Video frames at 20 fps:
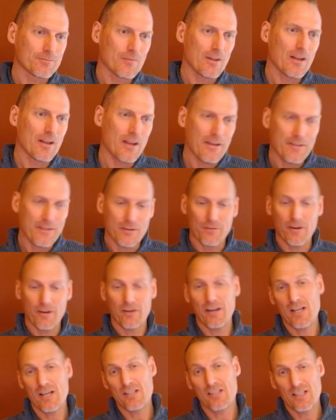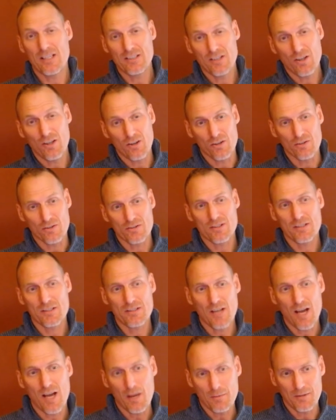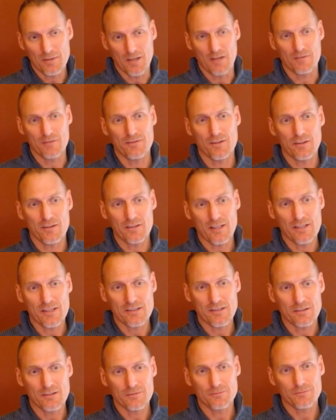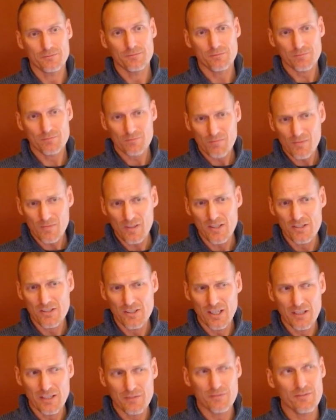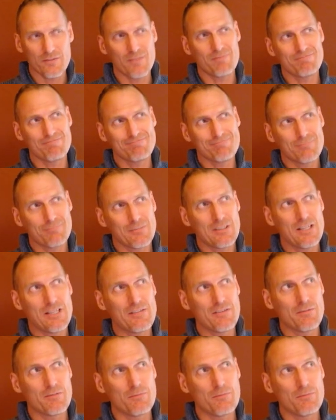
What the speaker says: And the variation I chose, the Taimanov variation, is kind of even